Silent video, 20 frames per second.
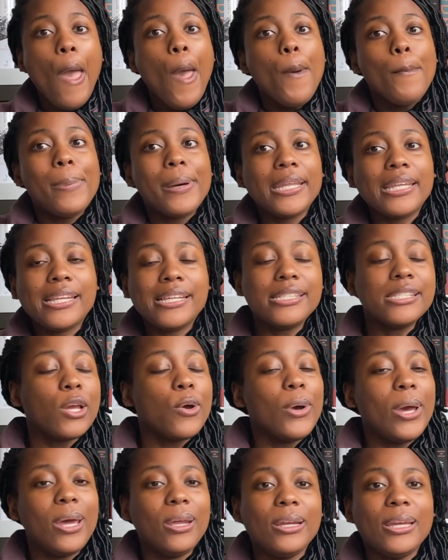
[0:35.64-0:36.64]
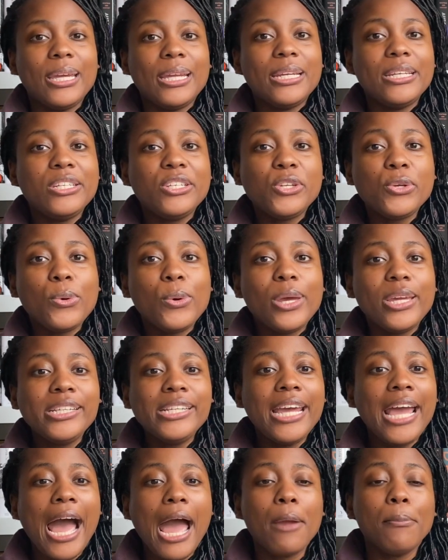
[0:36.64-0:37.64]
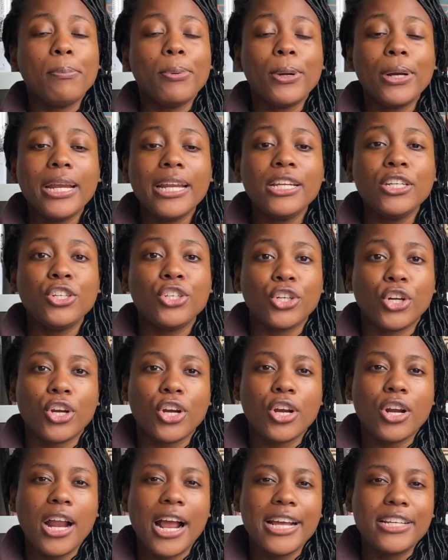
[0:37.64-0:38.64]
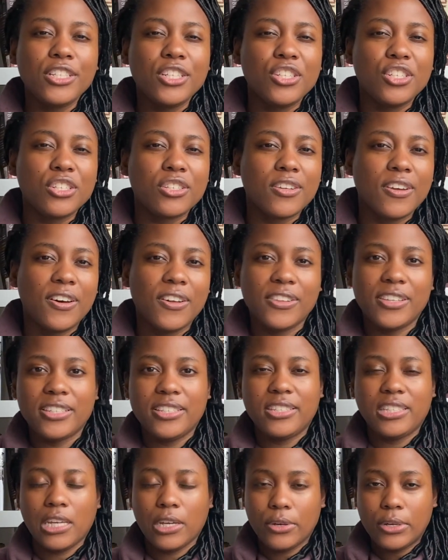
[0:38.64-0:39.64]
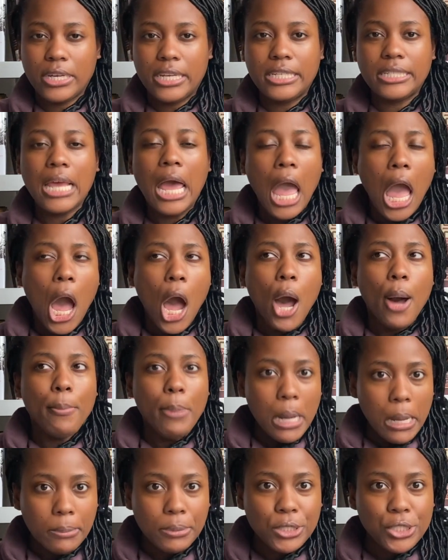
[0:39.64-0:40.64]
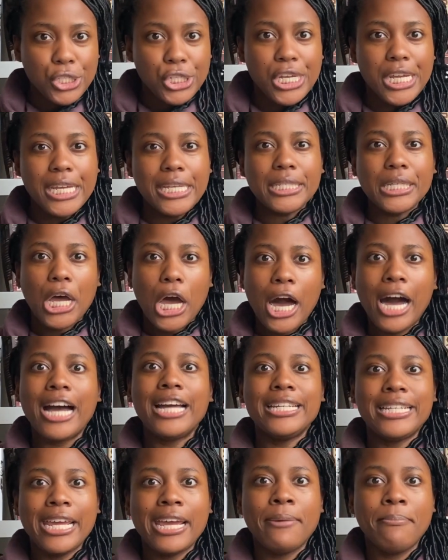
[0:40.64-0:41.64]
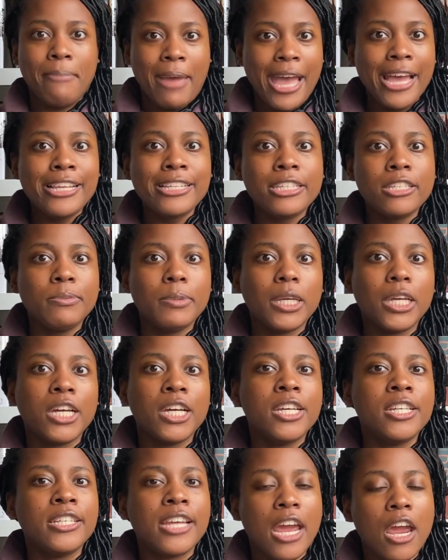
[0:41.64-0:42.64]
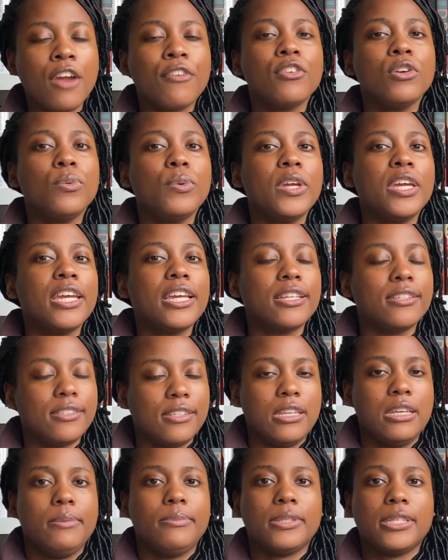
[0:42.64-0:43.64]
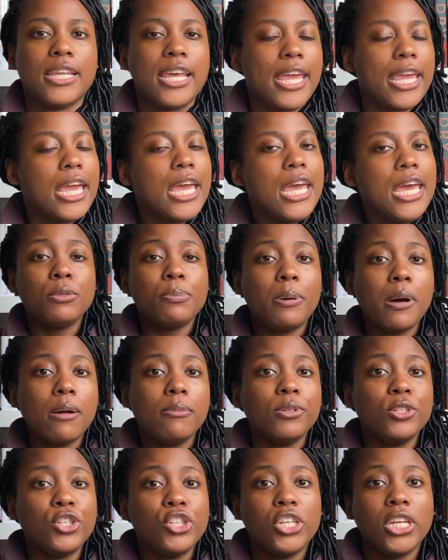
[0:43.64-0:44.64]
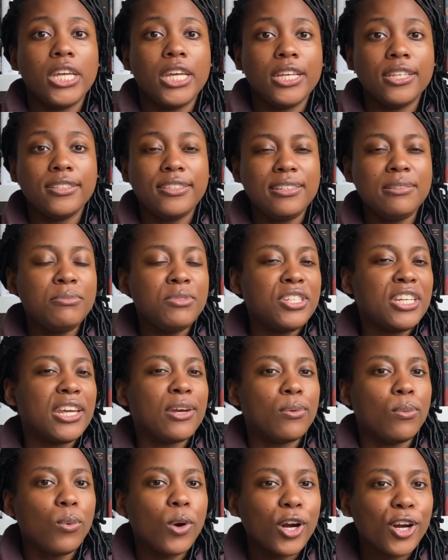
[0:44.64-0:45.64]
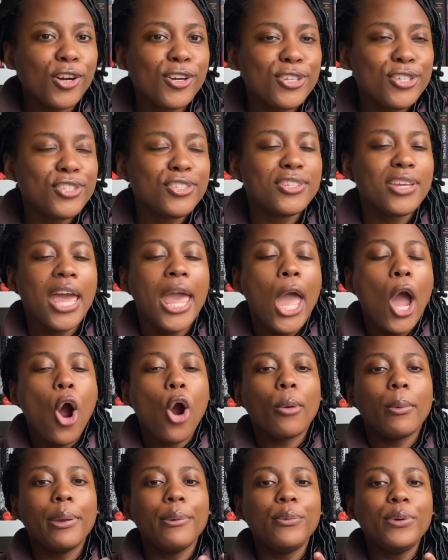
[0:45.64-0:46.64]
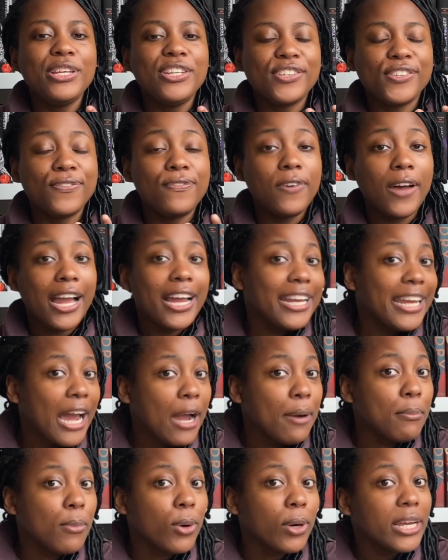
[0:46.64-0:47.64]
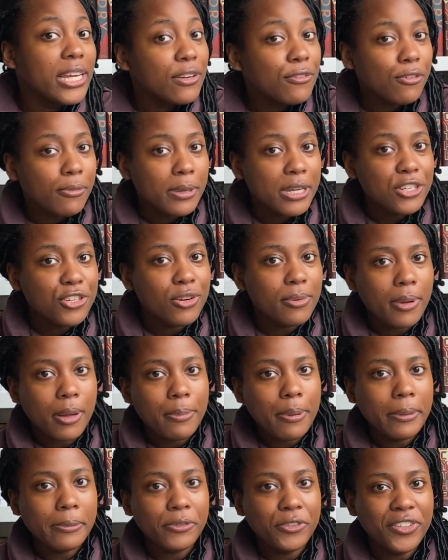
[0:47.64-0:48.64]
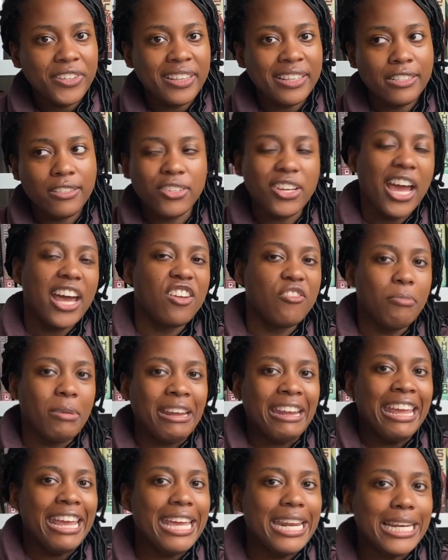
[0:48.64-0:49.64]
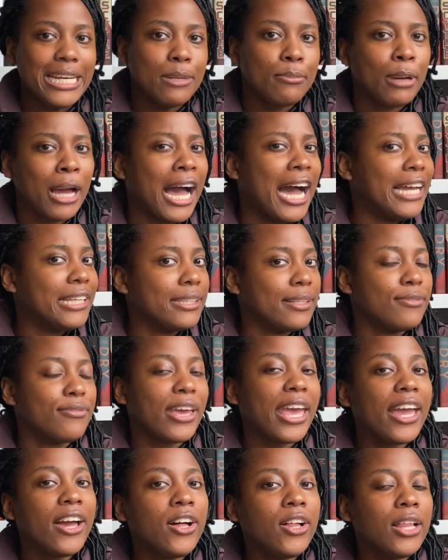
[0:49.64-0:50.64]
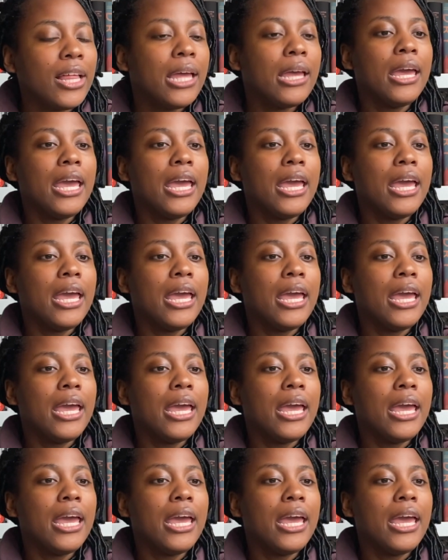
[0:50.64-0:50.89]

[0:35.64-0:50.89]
But let's go ahead and get into it. I'm pretty sure I should just call this series Publishing is a Hot Damn Mess, because every week it seems like publishing seems to get worse, or maybe we just find out more information about publishing that's kind of been hidden behind the veil,